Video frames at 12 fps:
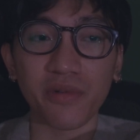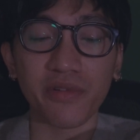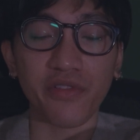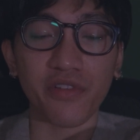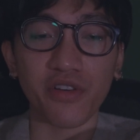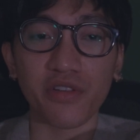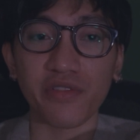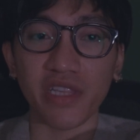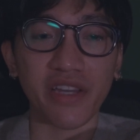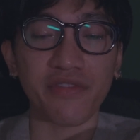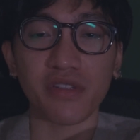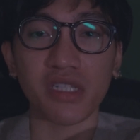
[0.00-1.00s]
for
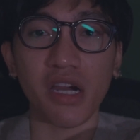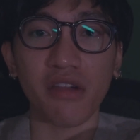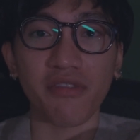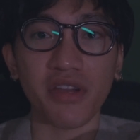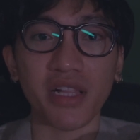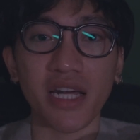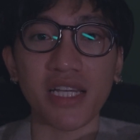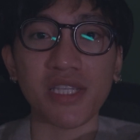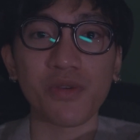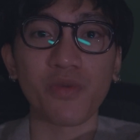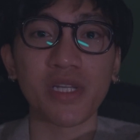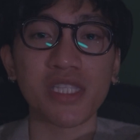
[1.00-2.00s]
like photography class.
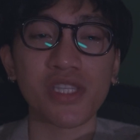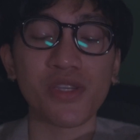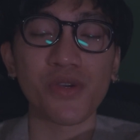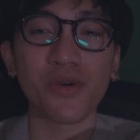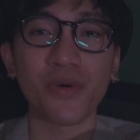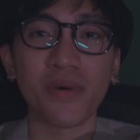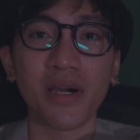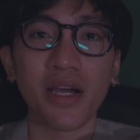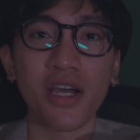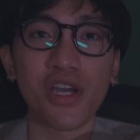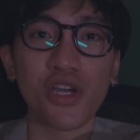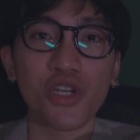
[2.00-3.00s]
We went to
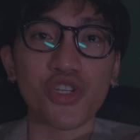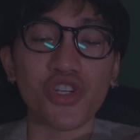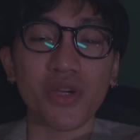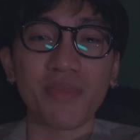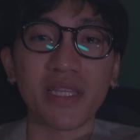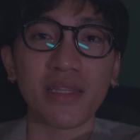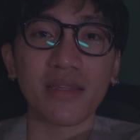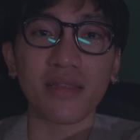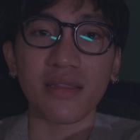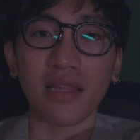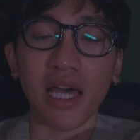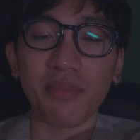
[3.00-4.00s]
Sherman
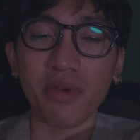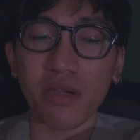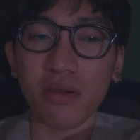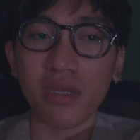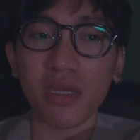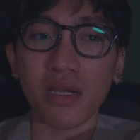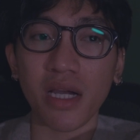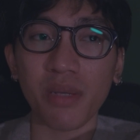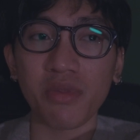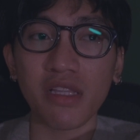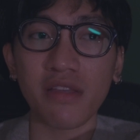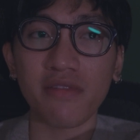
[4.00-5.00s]
Library, I
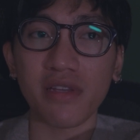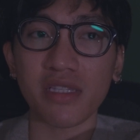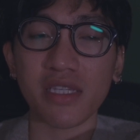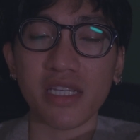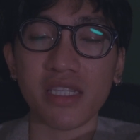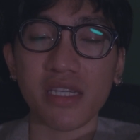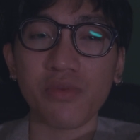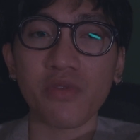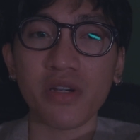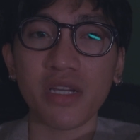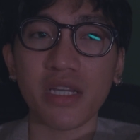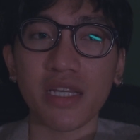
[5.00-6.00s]
believe. It's like
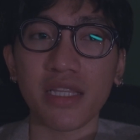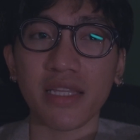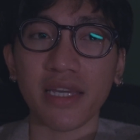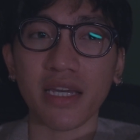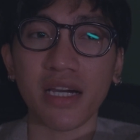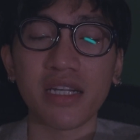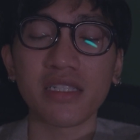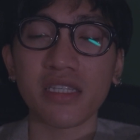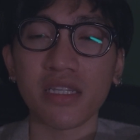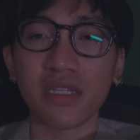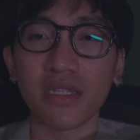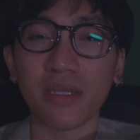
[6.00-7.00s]
somewhere in like
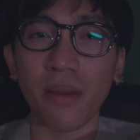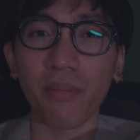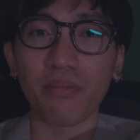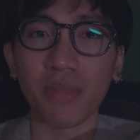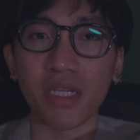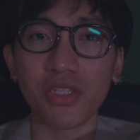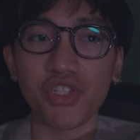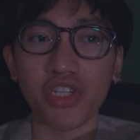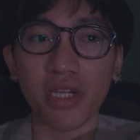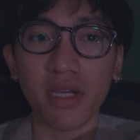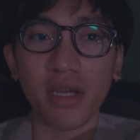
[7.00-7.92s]
Huntington Beach.